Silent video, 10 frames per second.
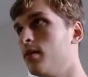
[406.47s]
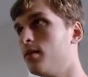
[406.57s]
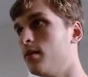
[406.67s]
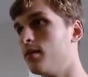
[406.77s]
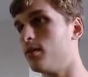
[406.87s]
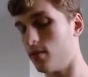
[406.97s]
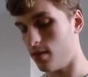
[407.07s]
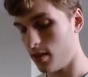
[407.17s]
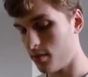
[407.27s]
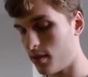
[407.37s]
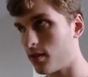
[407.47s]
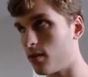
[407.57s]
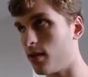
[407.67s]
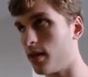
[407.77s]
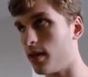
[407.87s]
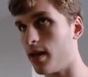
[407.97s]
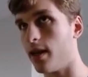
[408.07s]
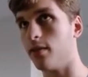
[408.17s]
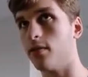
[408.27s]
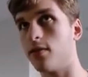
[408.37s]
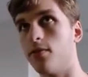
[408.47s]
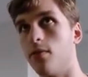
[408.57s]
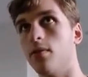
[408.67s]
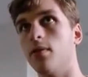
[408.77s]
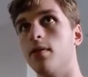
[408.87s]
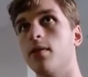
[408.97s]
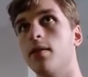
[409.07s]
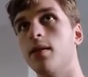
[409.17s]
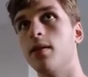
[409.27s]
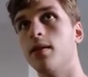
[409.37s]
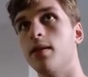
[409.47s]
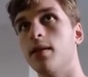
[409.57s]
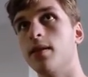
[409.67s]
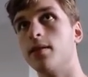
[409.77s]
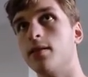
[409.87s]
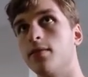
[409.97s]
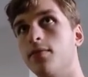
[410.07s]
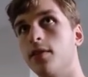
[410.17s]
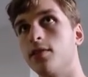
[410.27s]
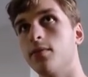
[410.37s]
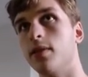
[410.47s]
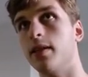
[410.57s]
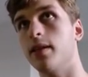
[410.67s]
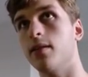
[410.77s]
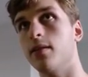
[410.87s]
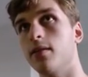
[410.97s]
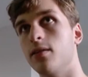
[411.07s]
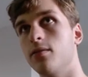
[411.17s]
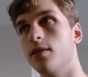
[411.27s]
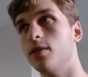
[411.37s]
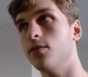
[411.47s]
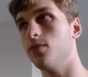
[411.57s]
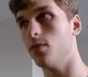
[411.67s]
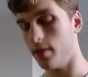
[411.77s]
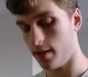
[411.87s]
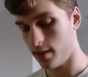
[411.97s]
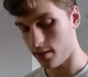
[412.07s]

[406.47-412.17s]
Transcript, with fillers: And so I'm going to go ahead and look for this function right here, usage void.